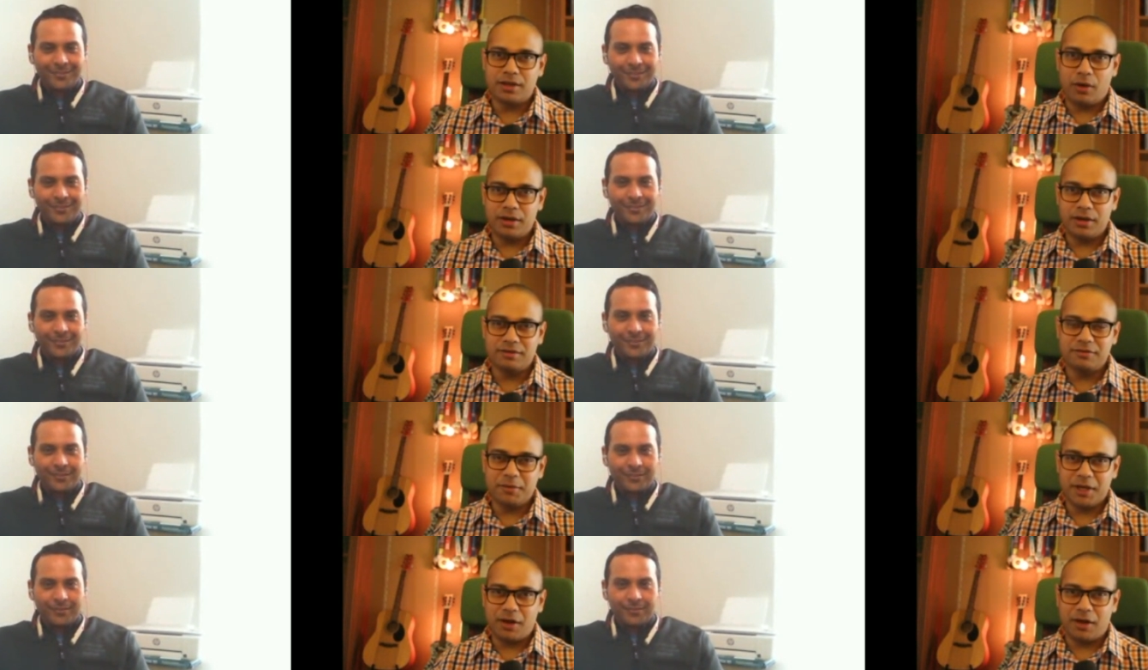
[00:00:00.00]
Speaker 1: audience
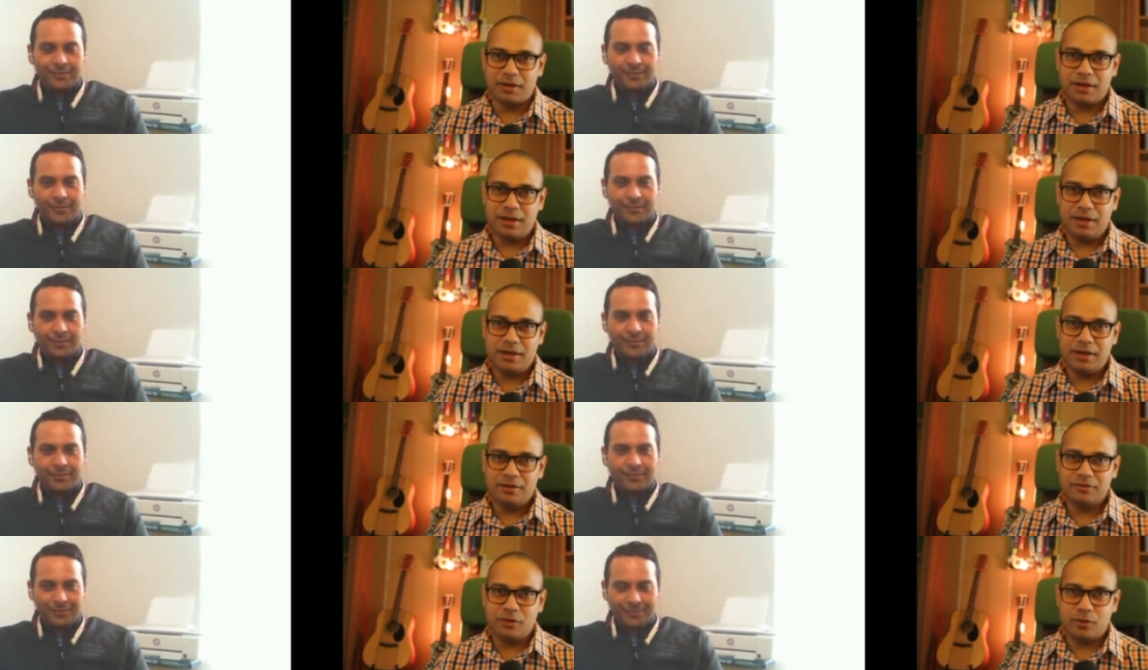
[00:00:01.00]
may not.
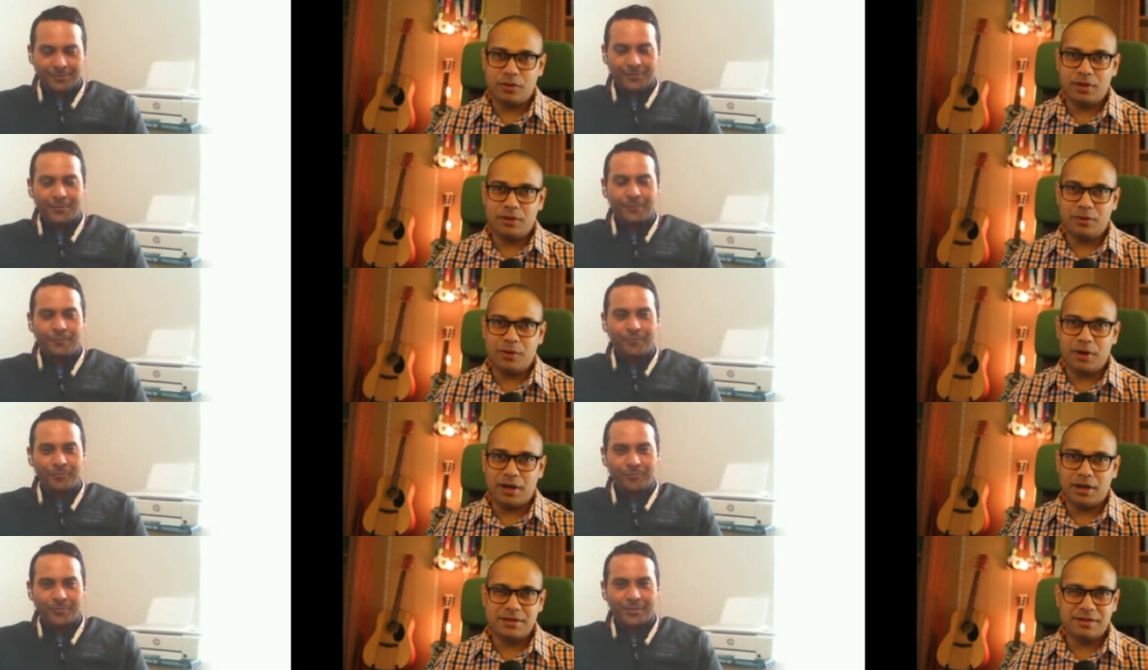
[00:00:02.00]
So, could you
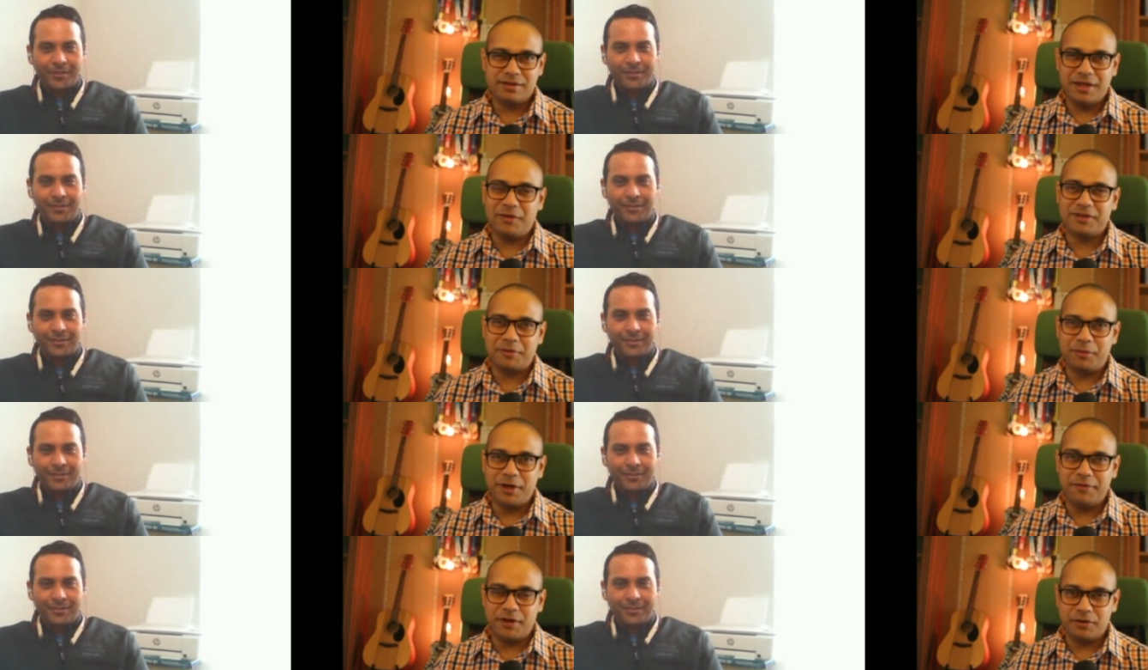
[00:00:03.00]
okay. just give us a
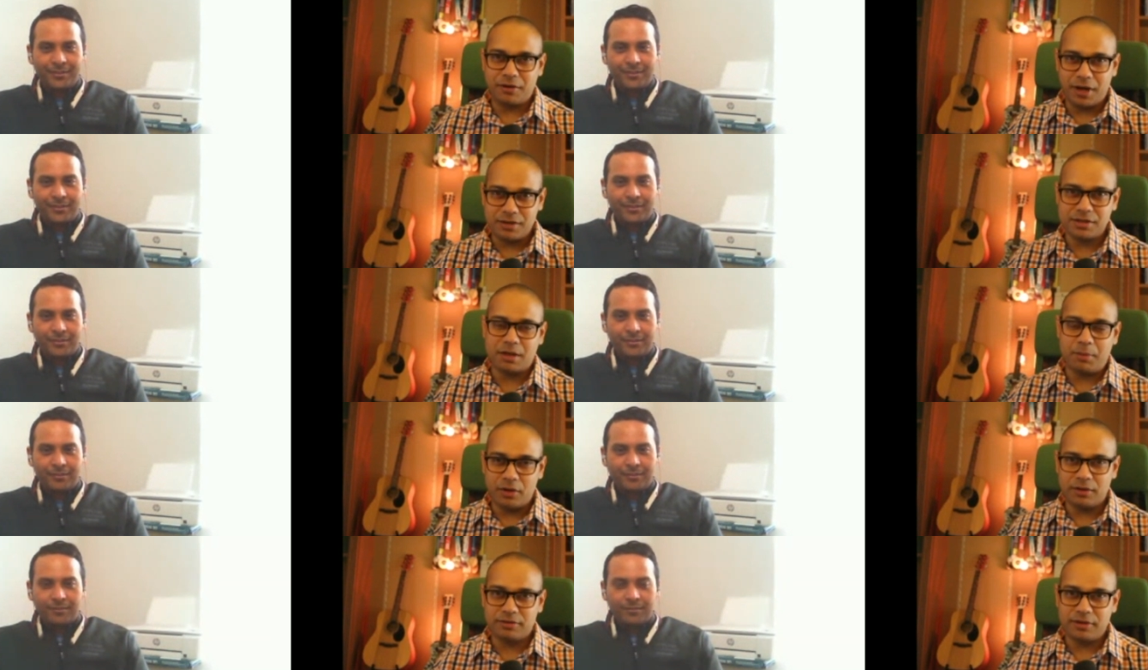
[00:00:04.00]
brief introduction
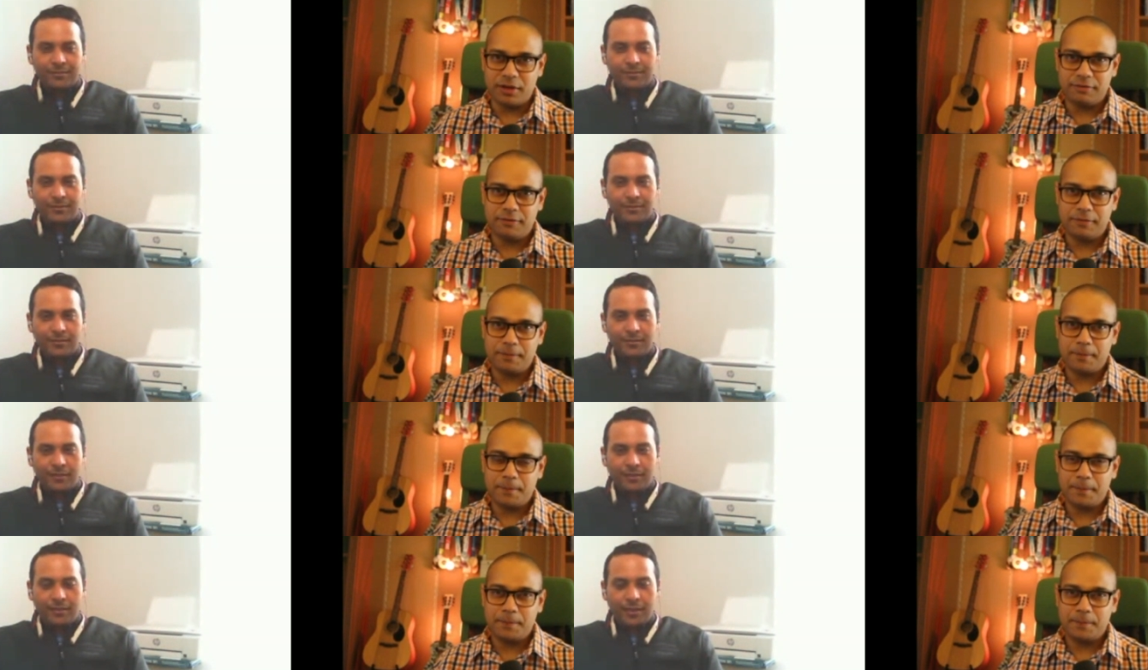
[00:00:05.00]
about yourself?
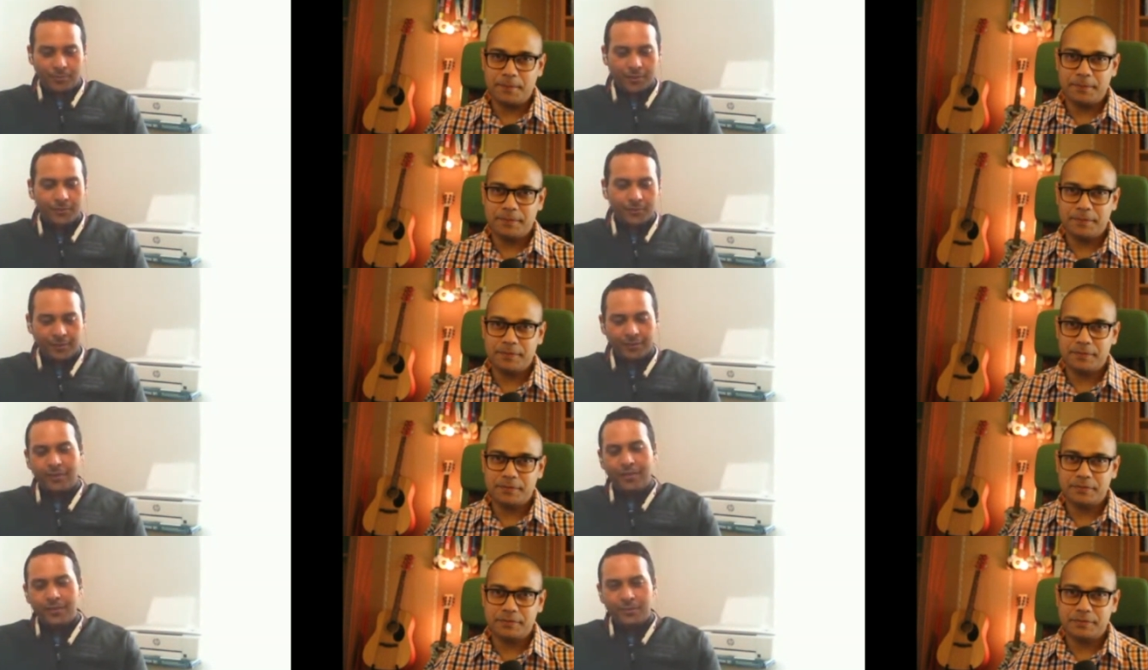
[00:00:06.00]

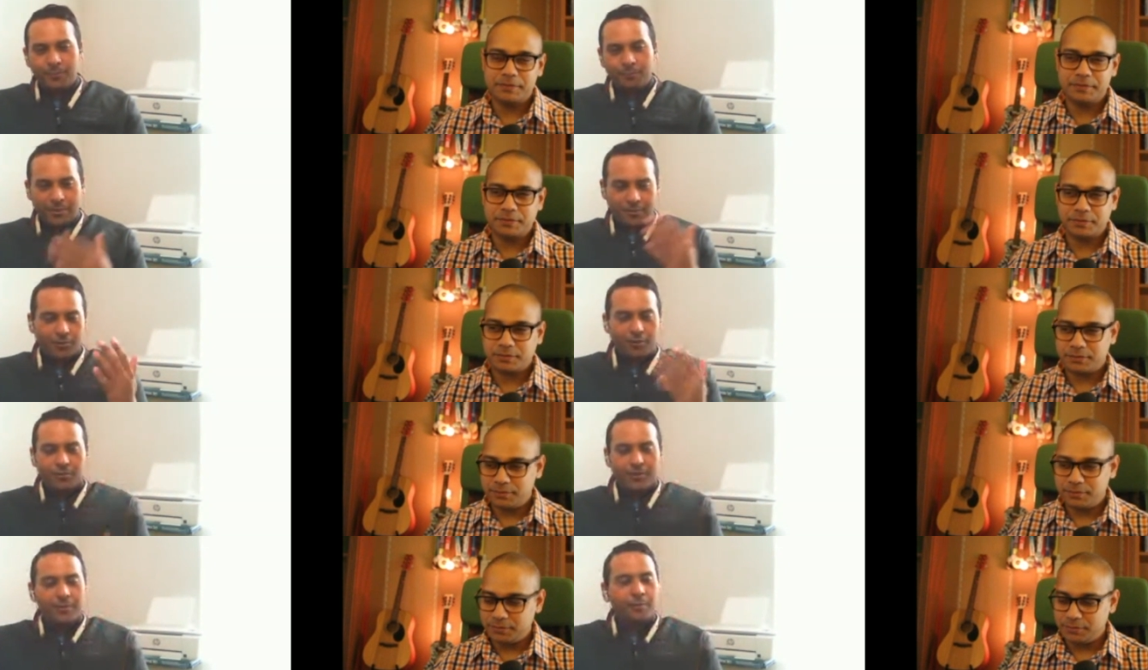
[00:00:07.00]
Speaker 2: Absolutely. So, as
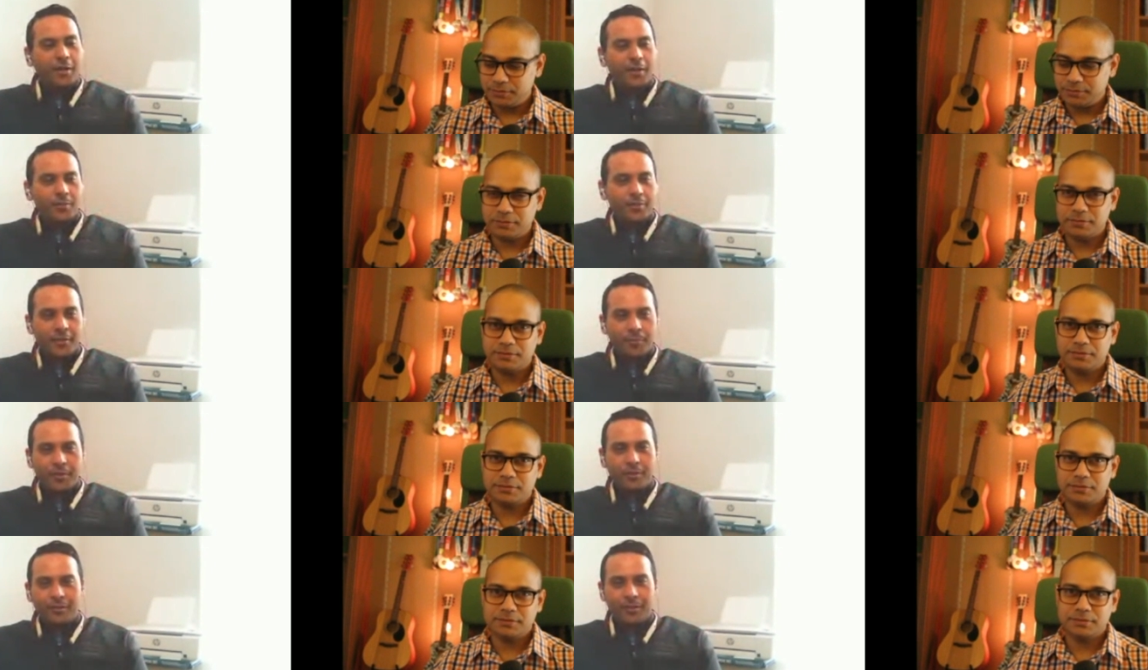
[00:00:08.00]
Saurabh said, my name is
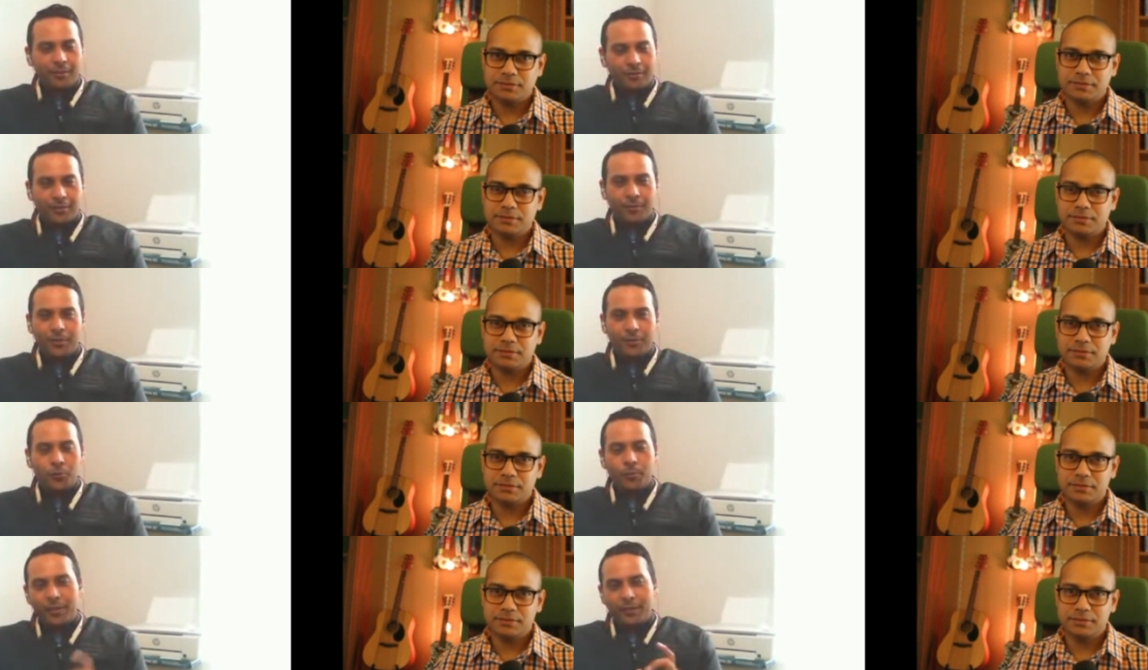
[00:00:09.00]
Debidutta Nanda, but
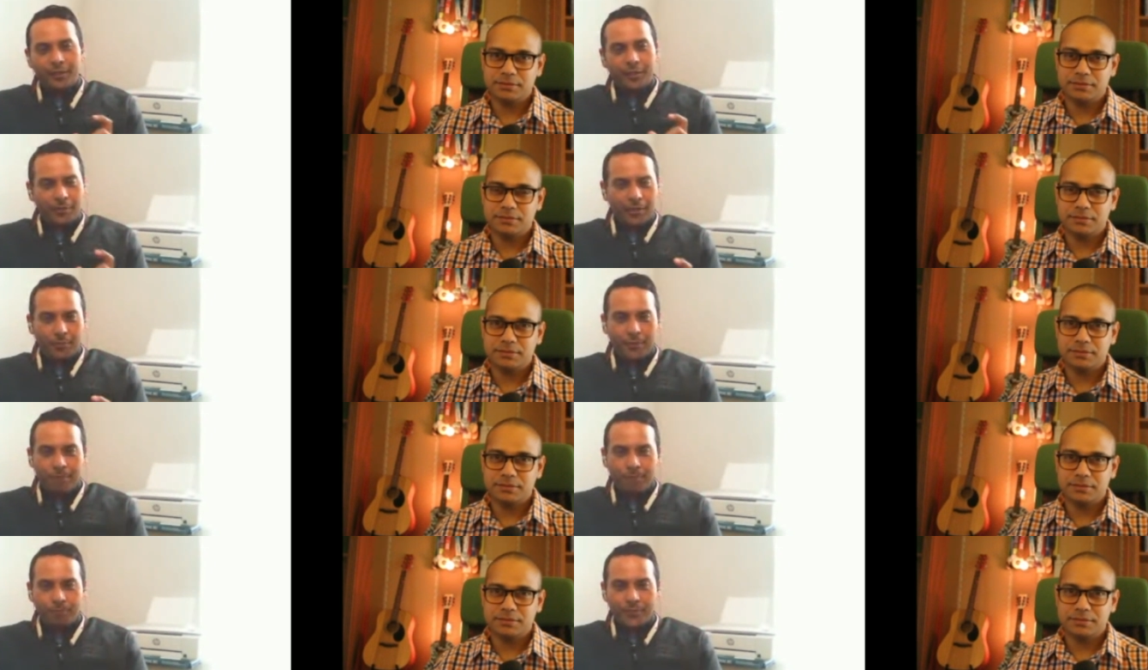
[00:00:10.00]
go by the name
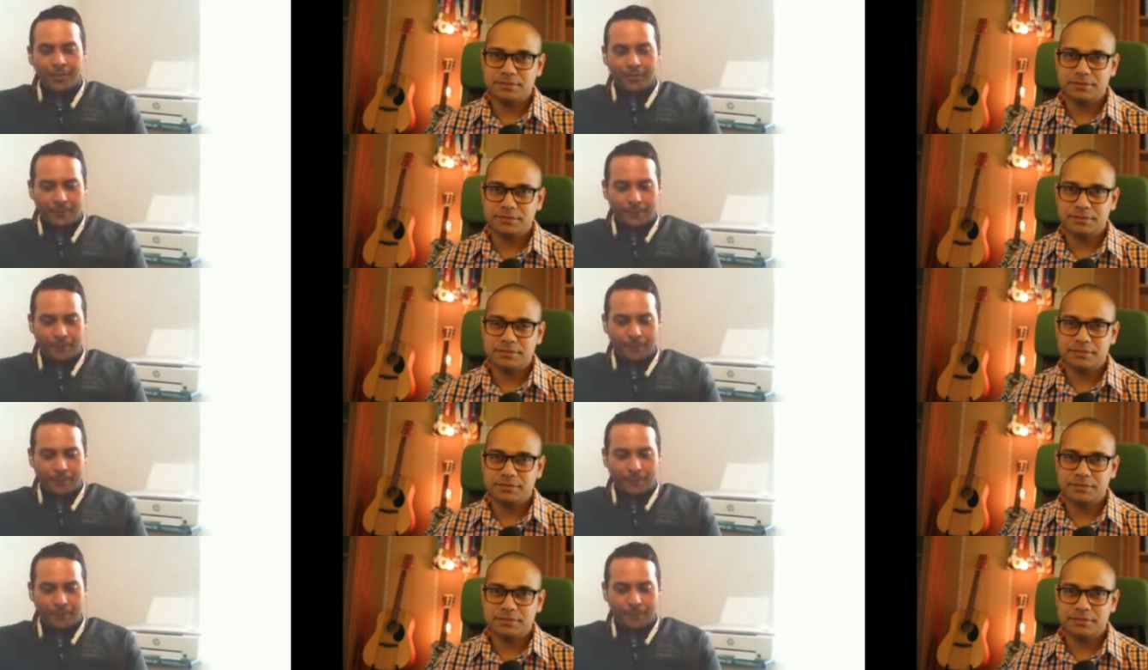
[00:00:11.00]
Debbie. Uh,